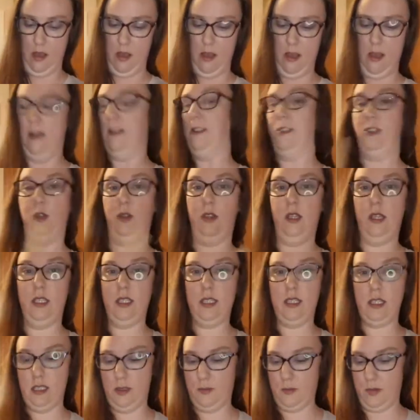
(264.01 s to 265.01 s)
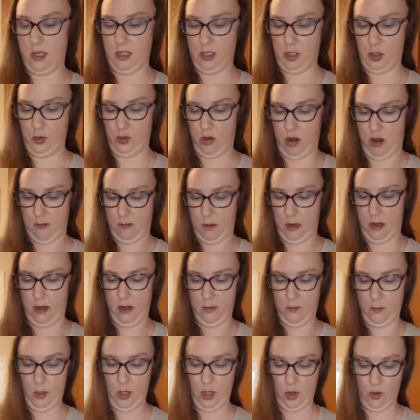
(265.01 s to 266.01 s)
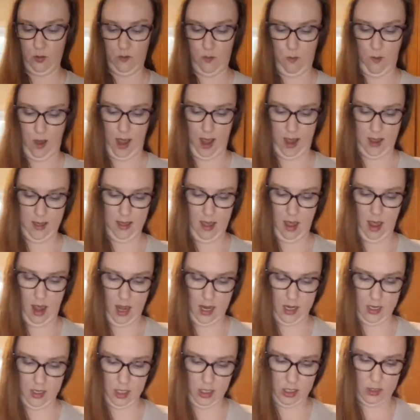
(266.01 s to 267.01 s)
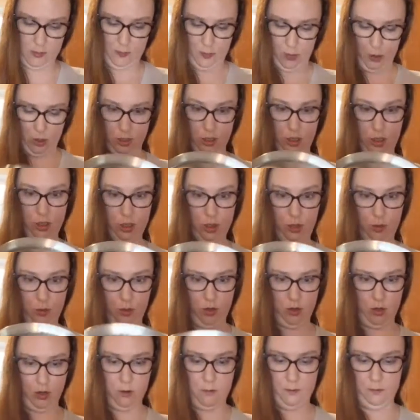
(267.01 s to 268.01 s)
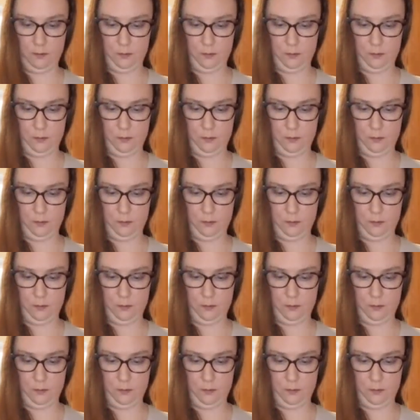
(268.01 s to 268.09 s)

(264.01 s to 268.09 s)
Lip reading: So this is my strawberry puree that I just pushed through